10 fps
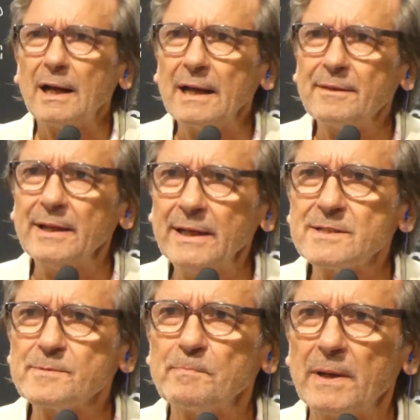I think
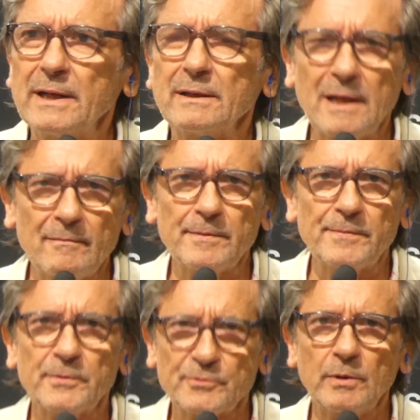it's my 11th
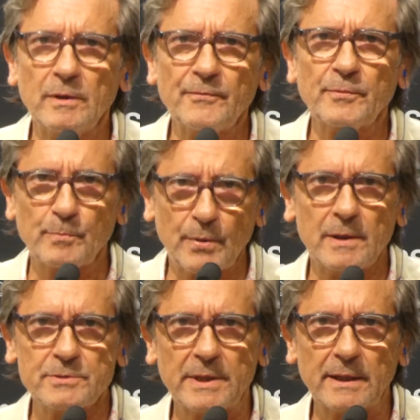or 12th
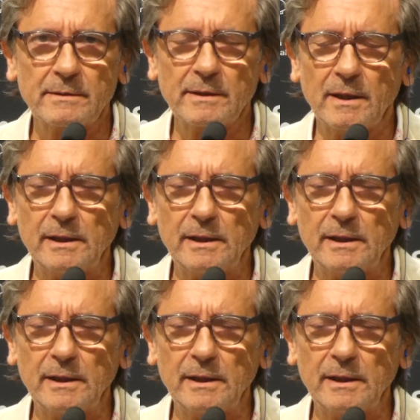project.